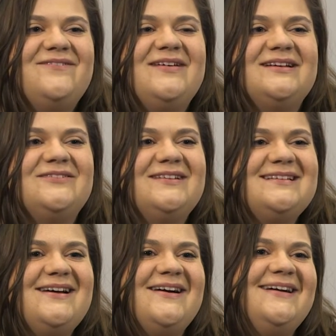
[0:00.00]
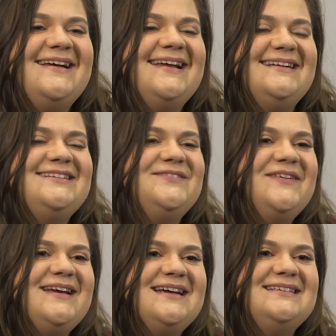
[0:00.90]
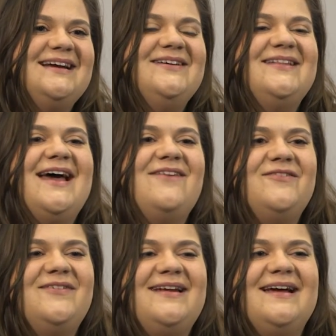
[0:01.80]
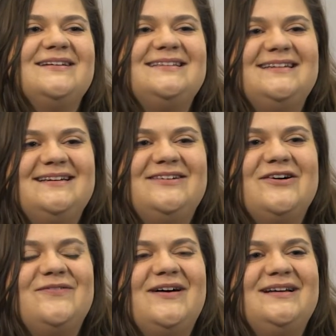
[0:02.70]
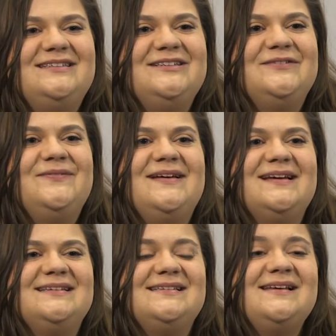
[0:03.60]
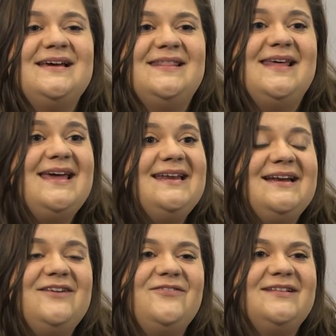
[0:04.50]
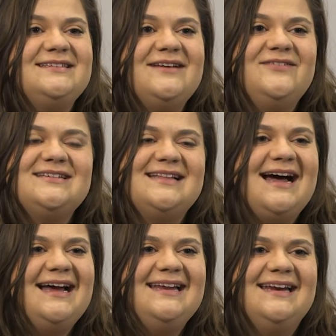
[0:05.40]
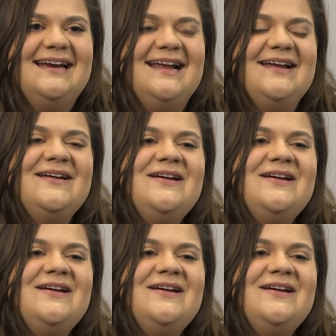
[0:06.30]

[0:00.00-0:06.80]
because once I heard it in Superkids, I knew that everybody else needed to know about it too because they needed it for the same reason that I needed it.